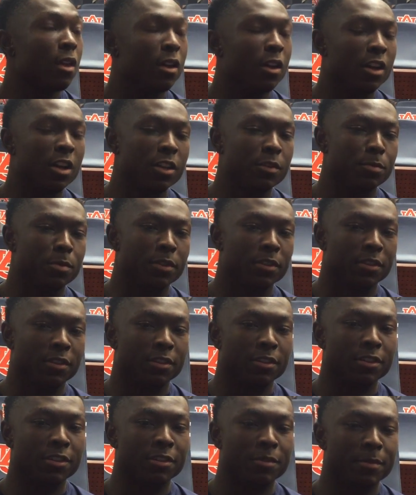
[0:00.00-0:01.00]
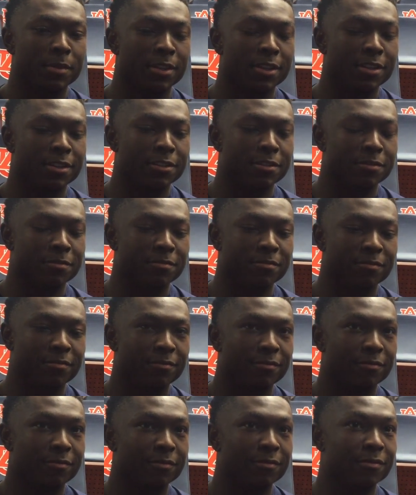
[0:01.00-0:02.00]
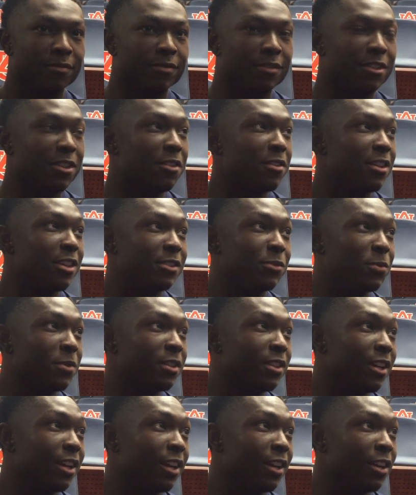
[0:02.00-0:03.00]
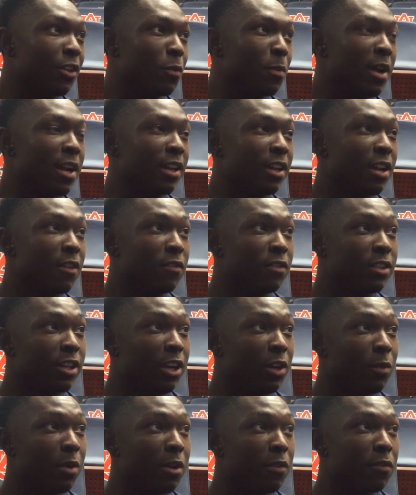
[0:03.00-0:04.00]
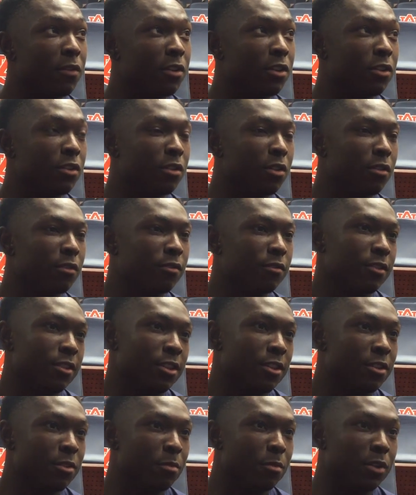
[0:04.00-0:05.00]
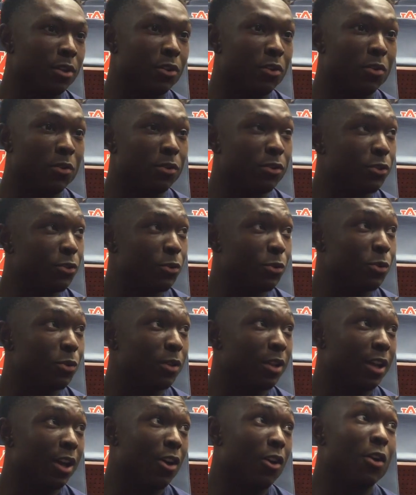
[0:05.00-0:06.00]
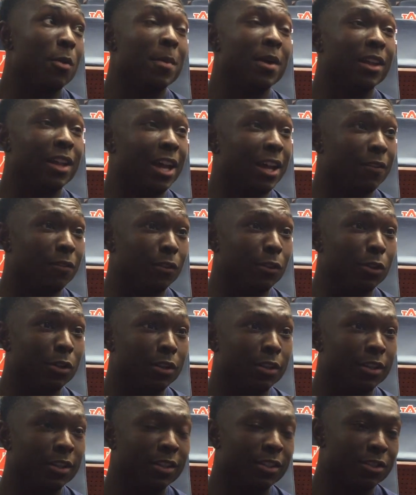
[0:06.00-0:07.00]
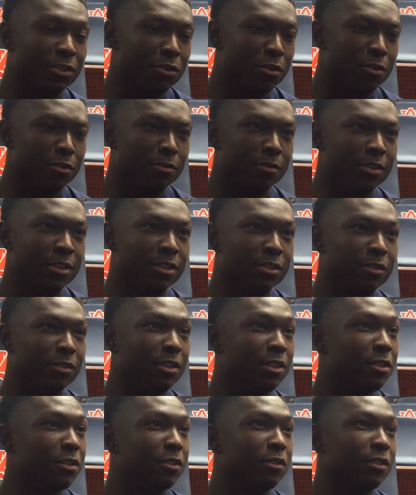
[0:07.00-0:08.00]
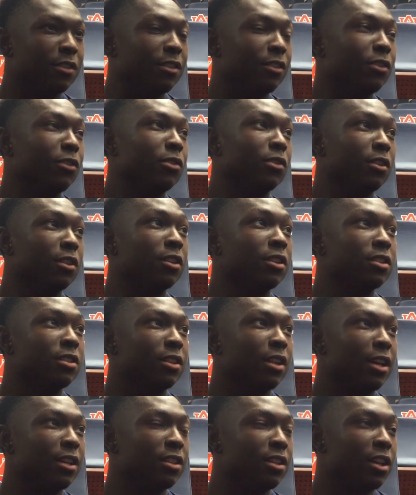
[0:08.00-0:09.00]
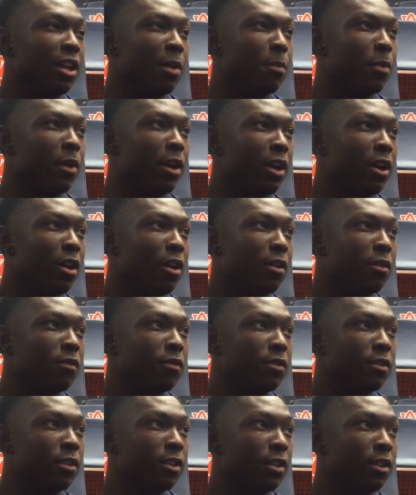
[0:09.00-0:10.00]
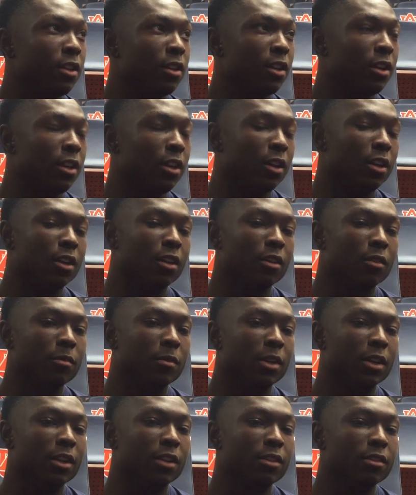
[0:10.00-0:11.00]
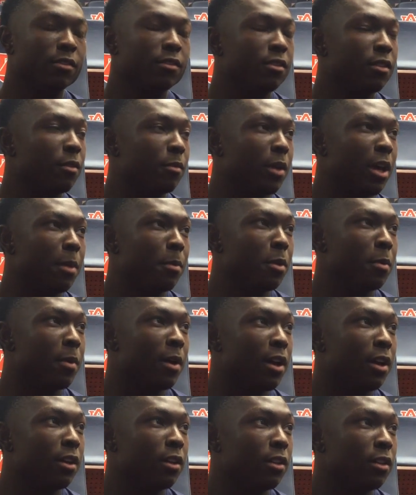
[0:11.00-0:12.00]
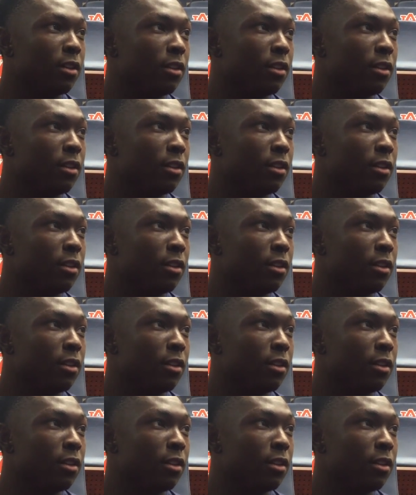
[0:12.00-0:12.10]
It's been good, man. That's one thing nobody can ever take away from me, you know. Mm-hmm. Been going to school like, all my life, literally. So it's good to like see that pay off. And yeah, I'm happy about it.